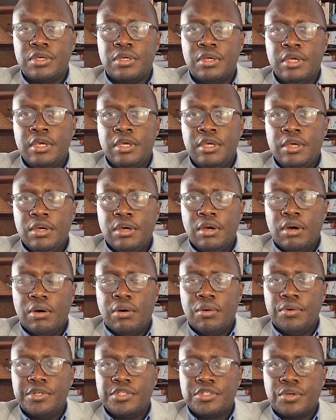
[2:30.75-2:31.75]
We
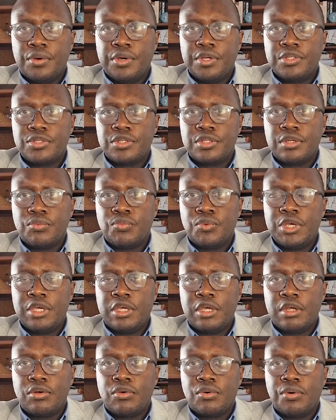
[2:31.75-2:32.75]
always go into the
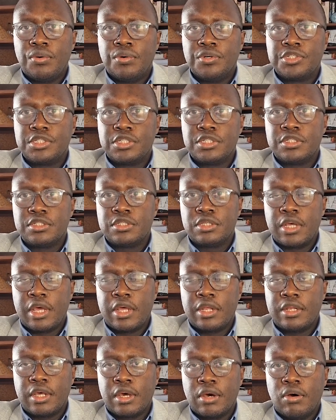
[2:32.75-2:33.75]
weekend cautious
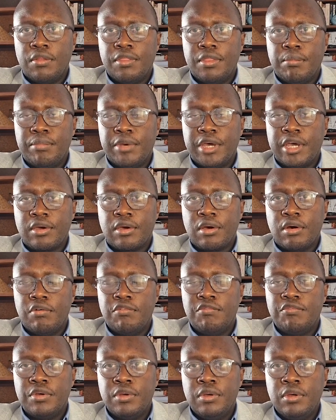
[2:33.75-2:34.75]
on the back
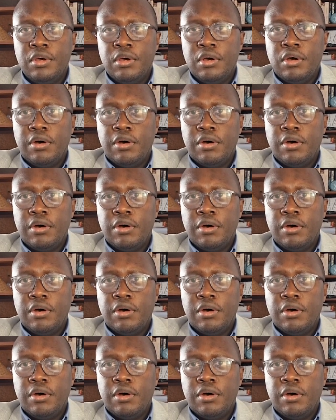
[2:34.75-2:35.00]
of